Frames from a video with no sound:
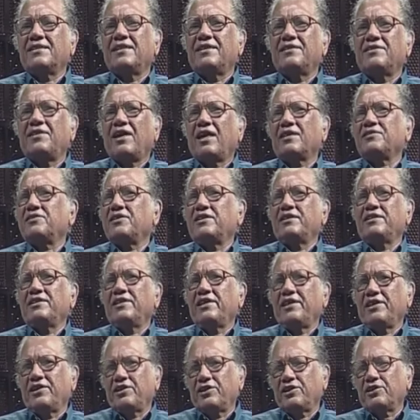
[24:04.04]
the Dutch and
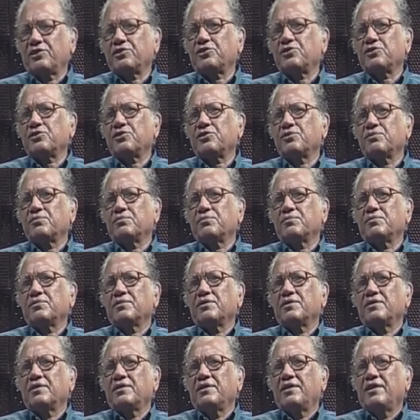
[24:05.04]
the English.
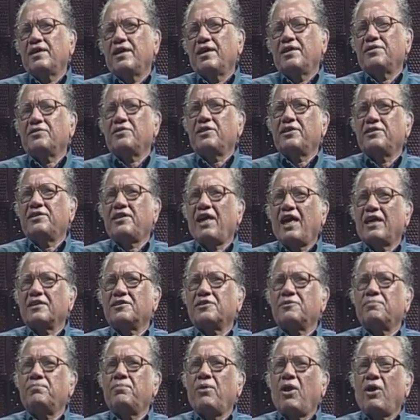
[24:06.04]
The
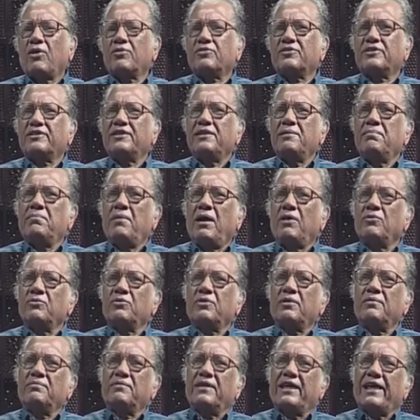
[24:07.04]
Dutch blocked the mouth
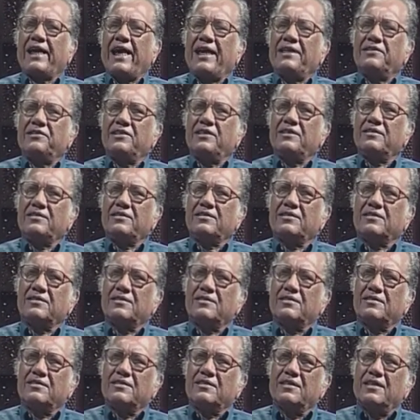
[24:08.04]
of the Ganges,
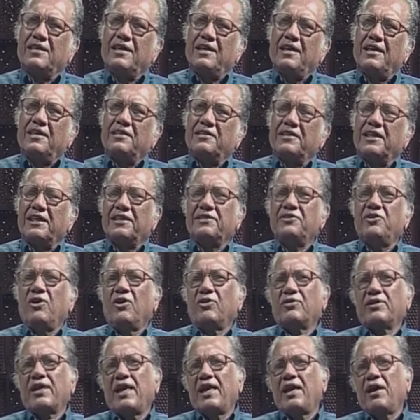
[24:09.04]
did
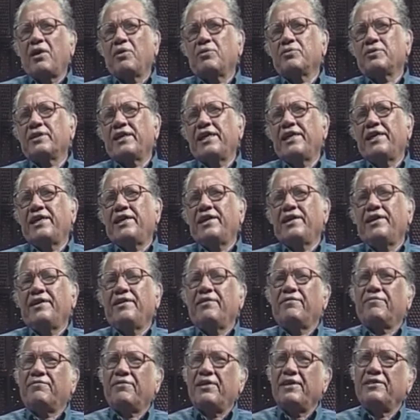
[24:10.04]
not allow the
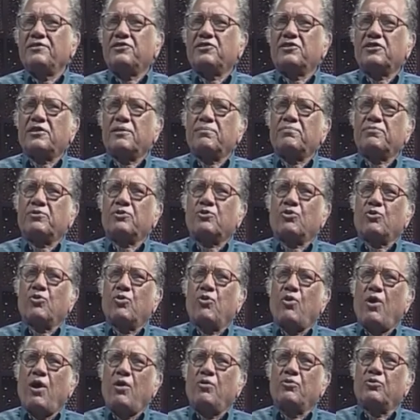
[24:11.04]
French ships to
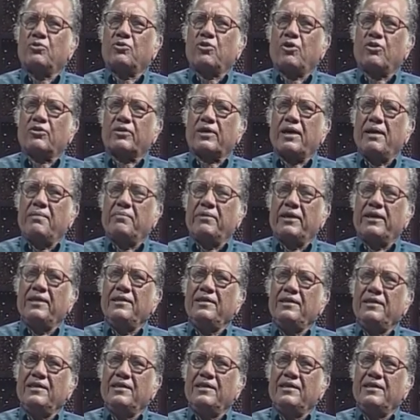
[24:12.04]
go out or come in